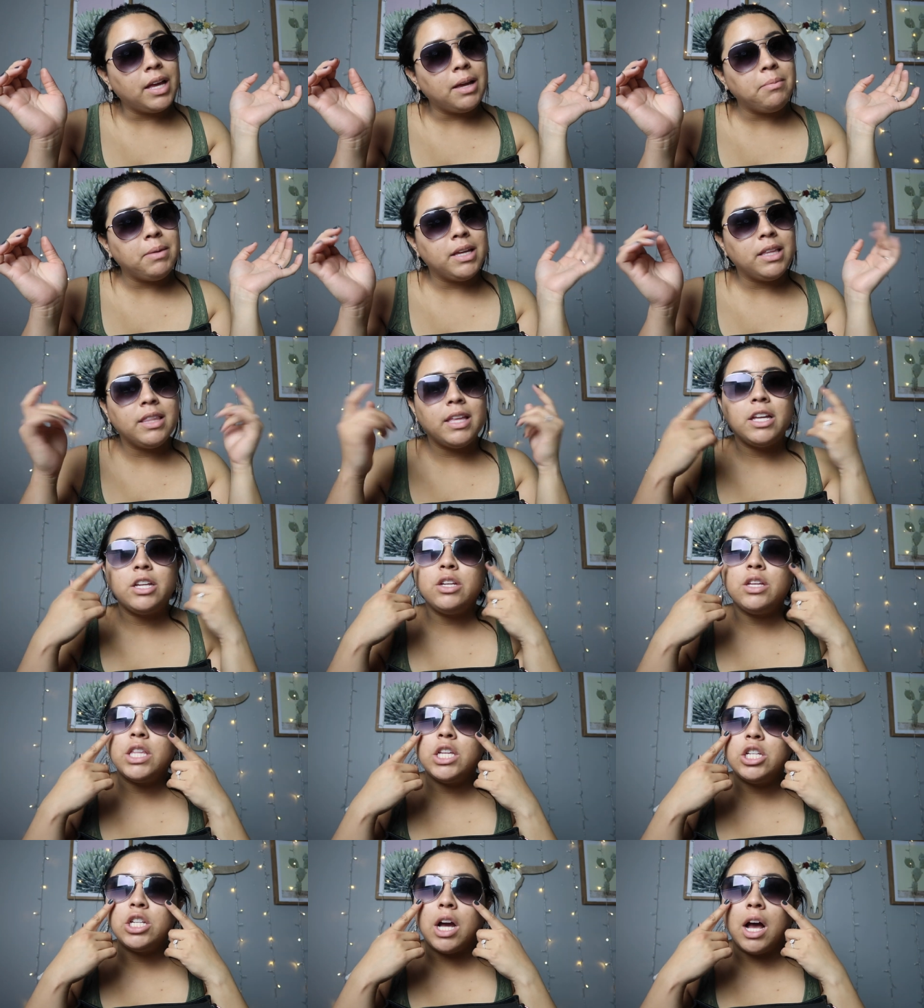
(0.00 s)
I mean, they
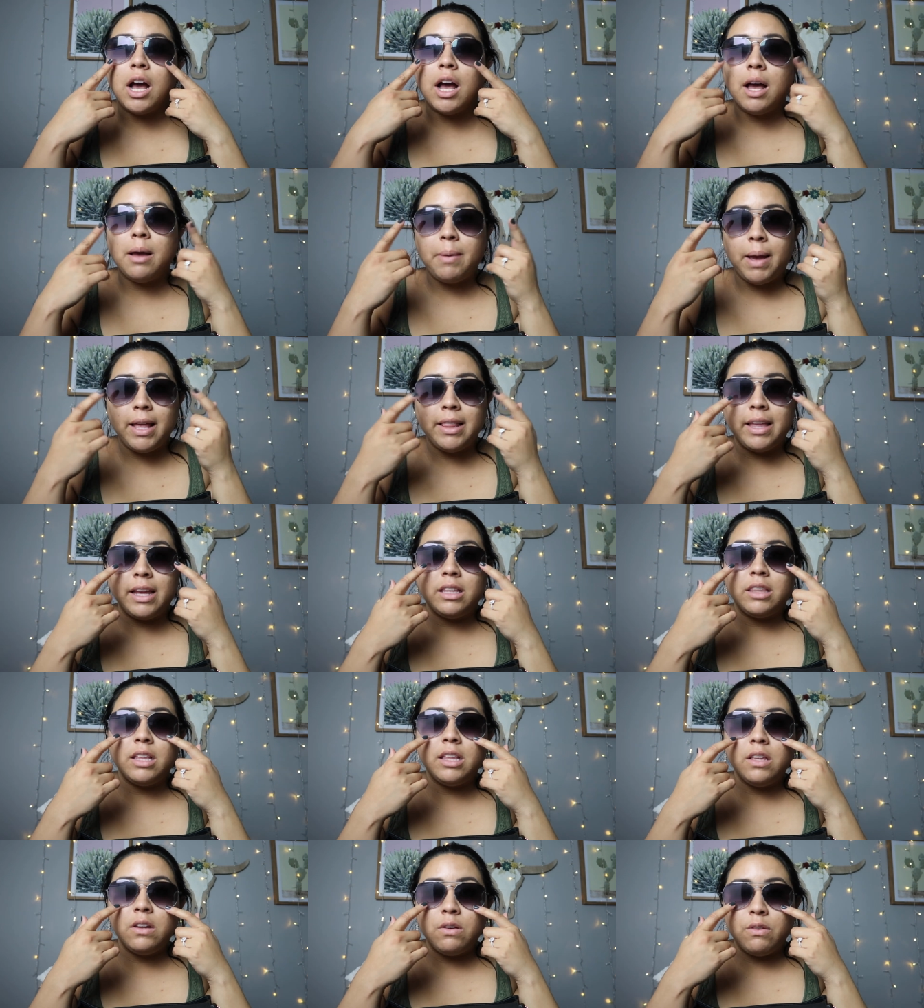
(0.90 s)
do the job. I
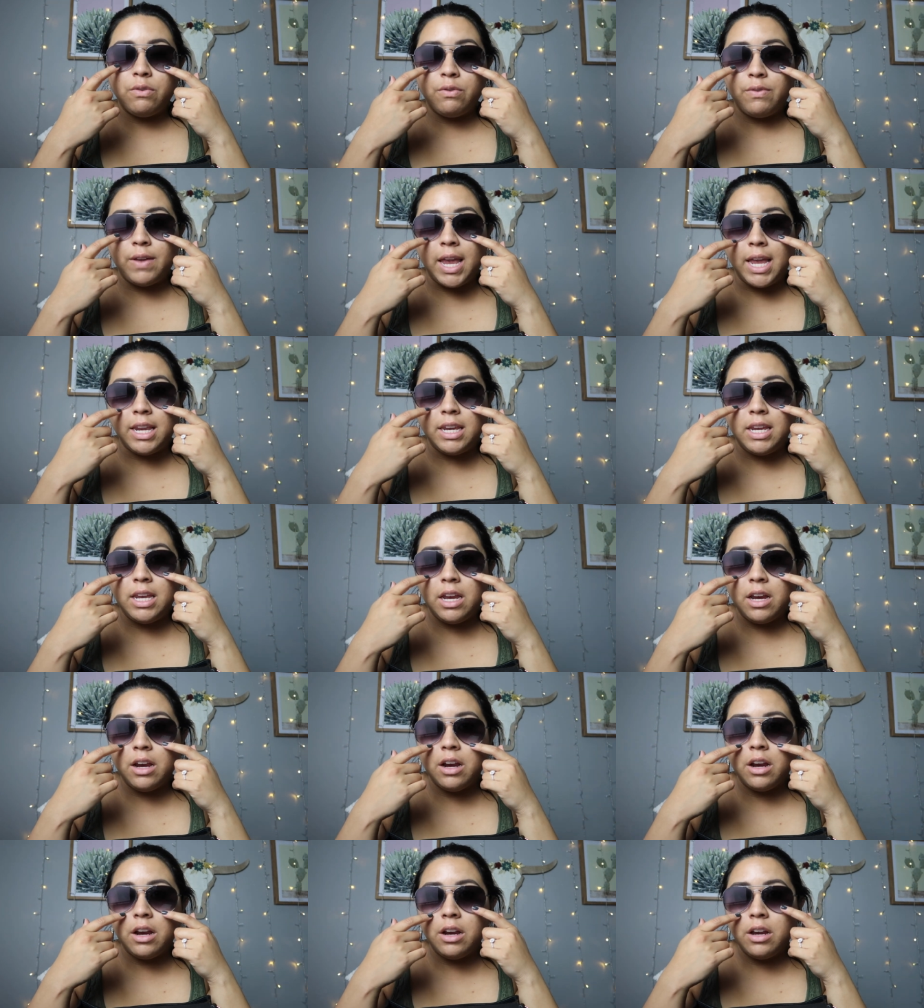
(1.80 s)
like the little fade
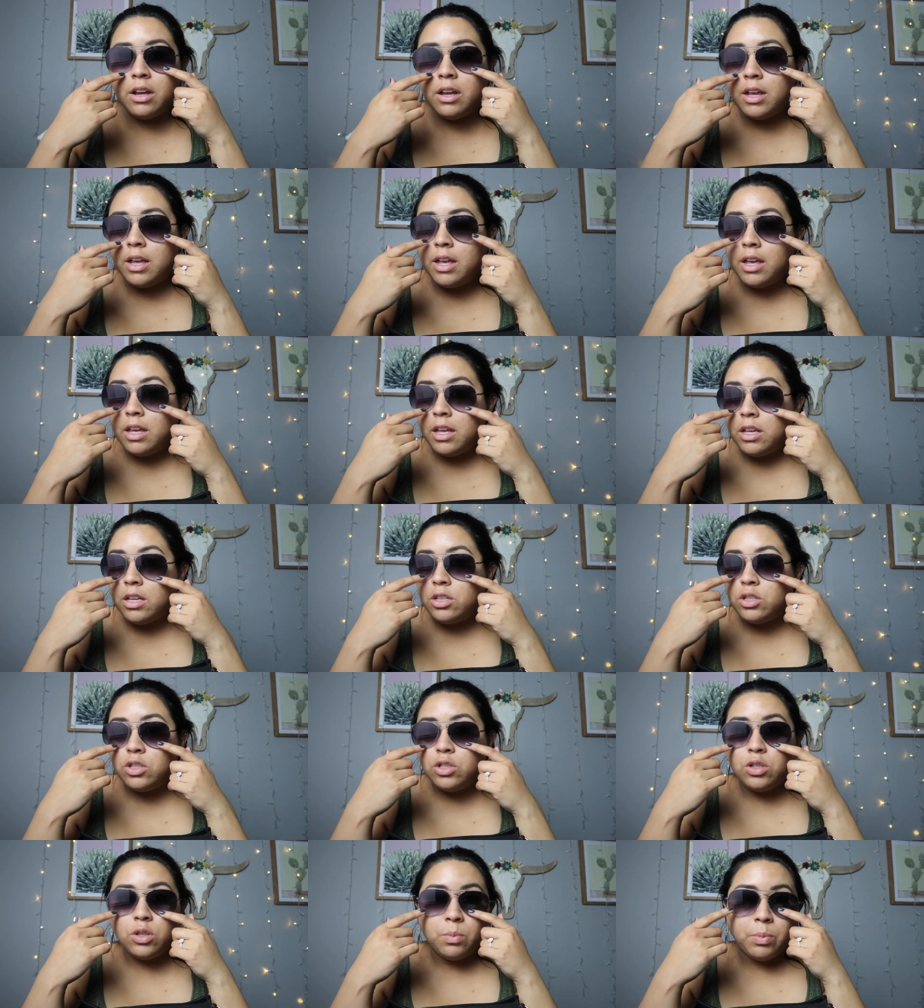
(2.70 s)
here,
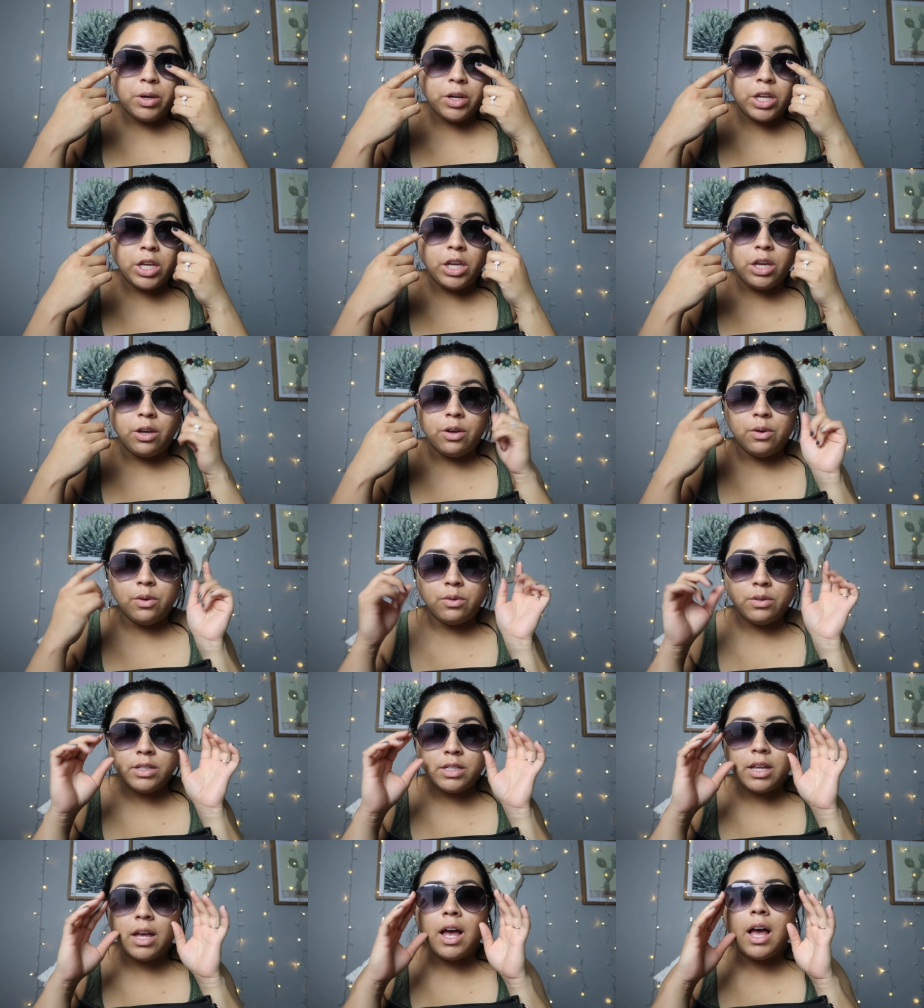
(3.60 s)
super
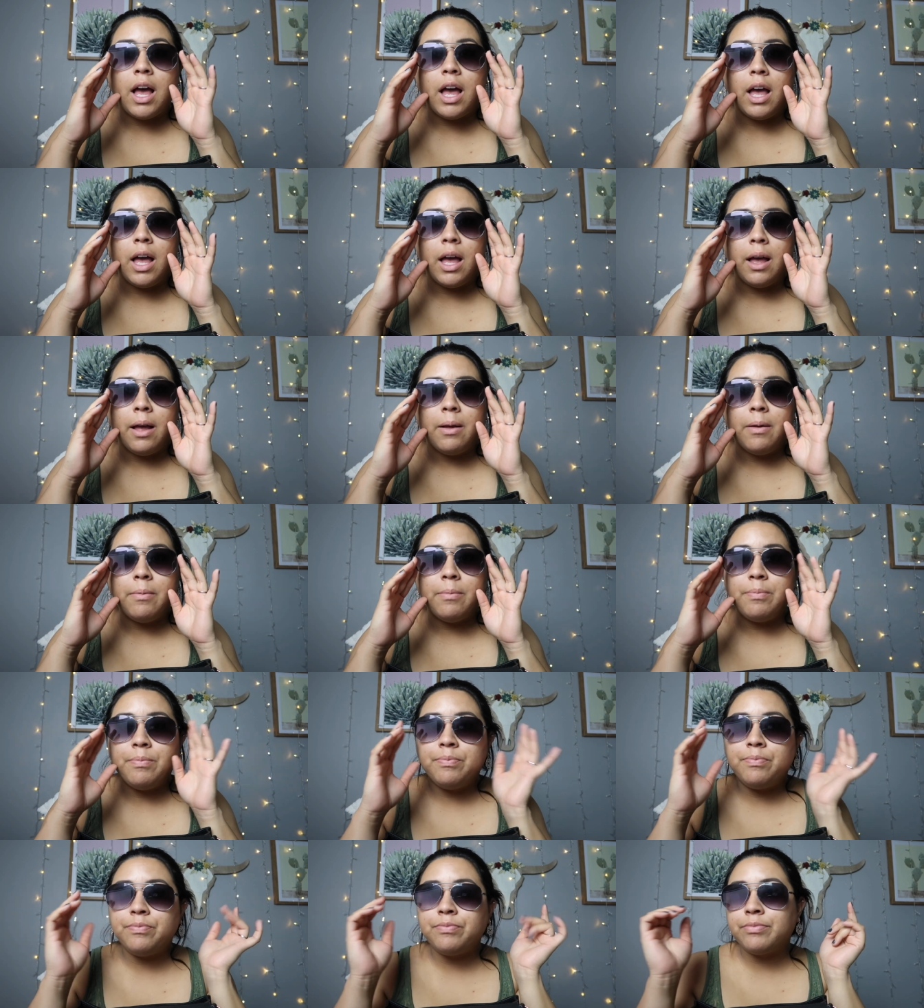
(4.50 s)
cute. But
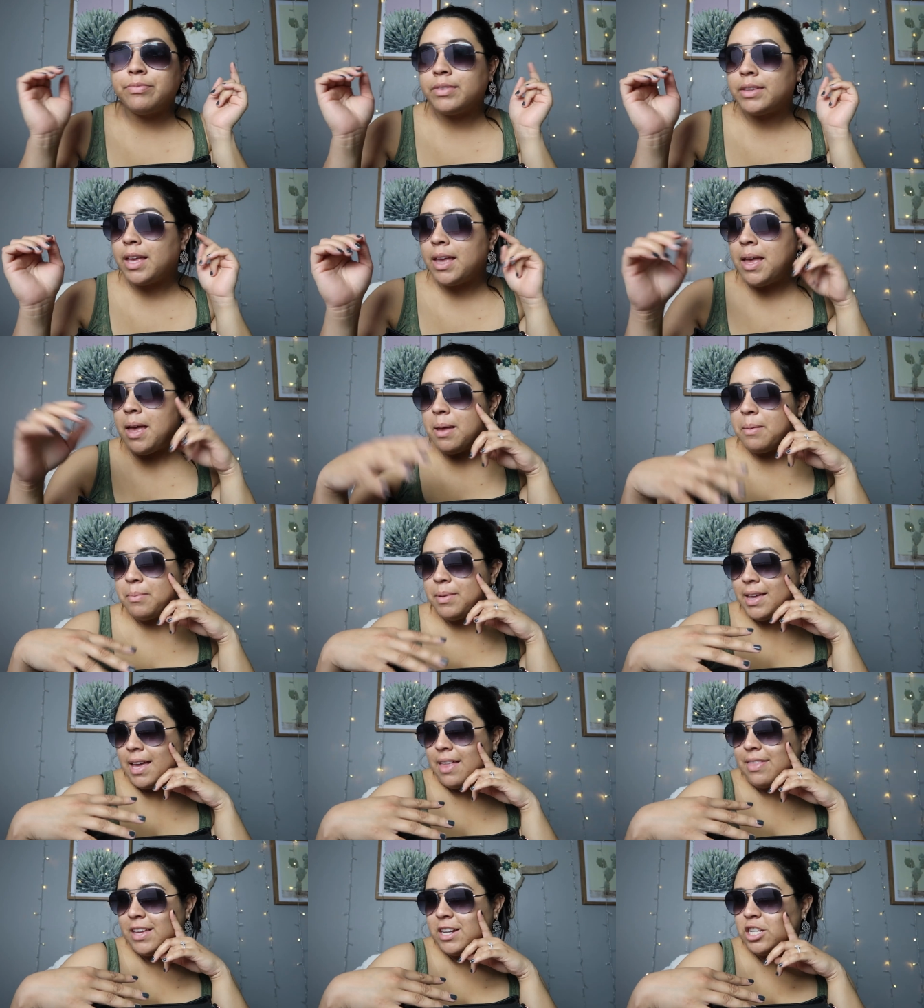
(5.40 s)

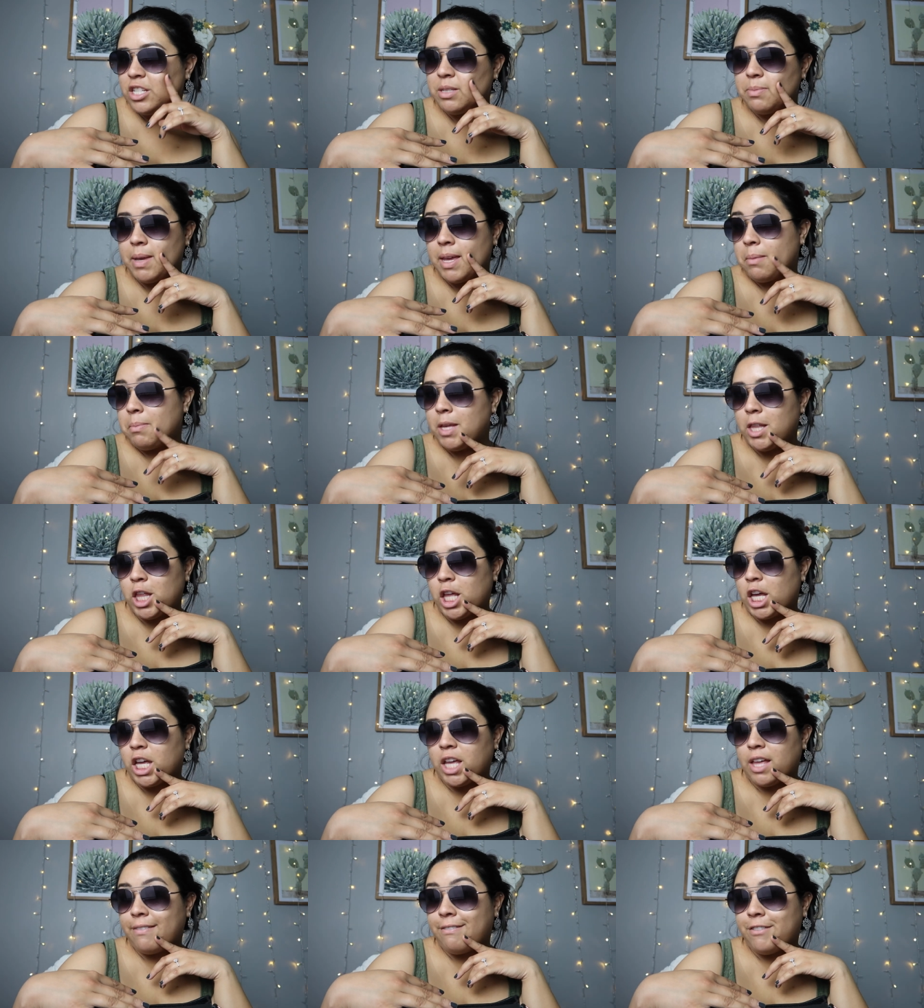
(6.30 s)
yeah, they just make me
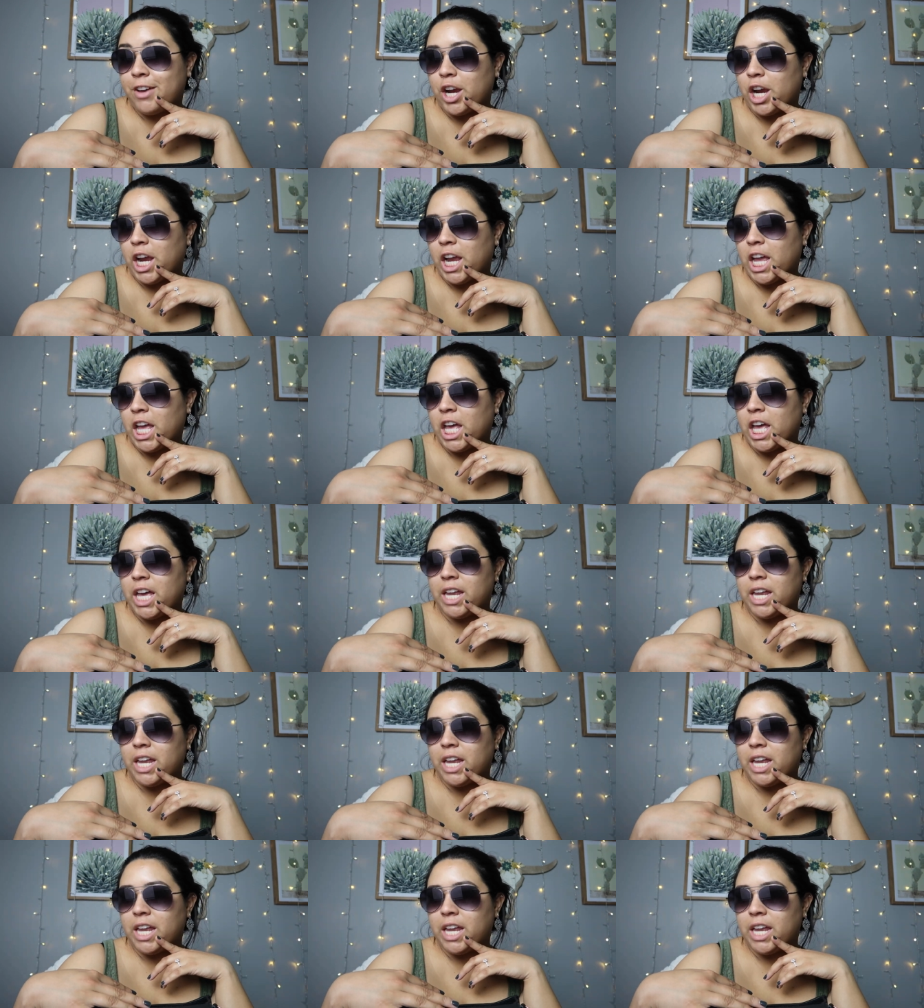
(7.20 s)
look very good.